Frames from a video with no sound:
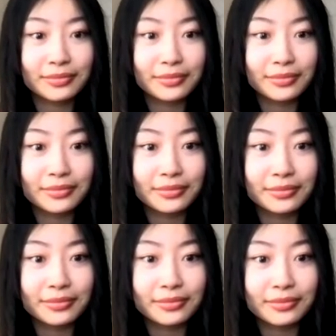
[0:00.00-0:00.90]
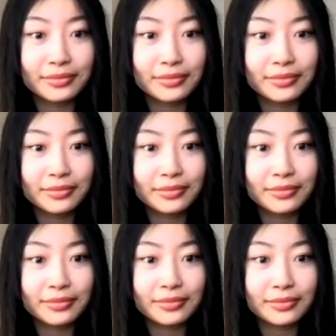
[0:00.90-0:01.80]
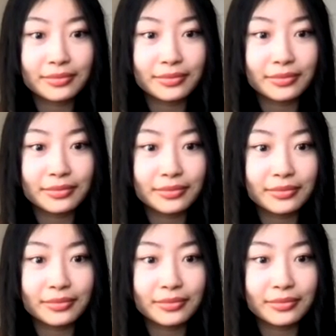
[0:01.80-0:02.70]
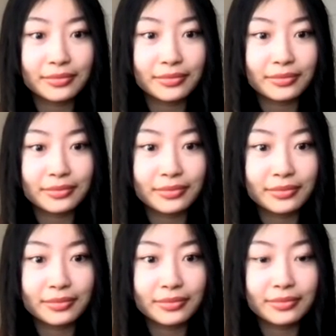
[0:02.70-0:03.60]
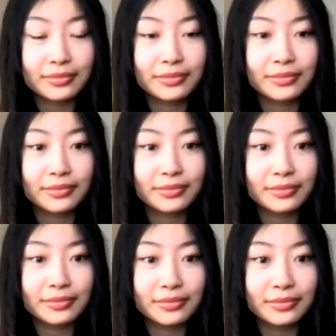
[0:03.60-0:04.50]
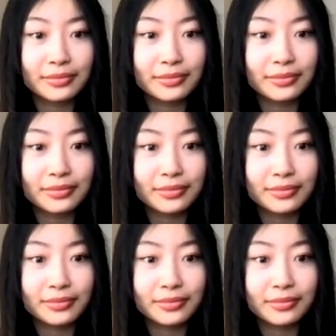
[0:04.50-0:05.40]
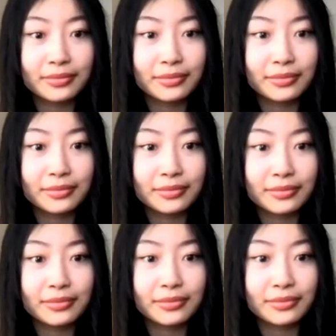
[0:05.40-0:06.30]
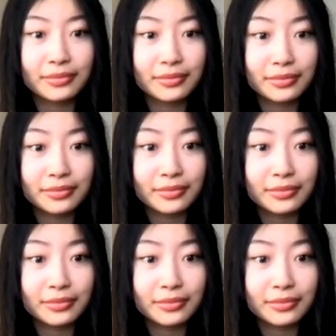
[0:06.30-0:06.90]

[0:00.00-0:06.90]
The person shown says nothing.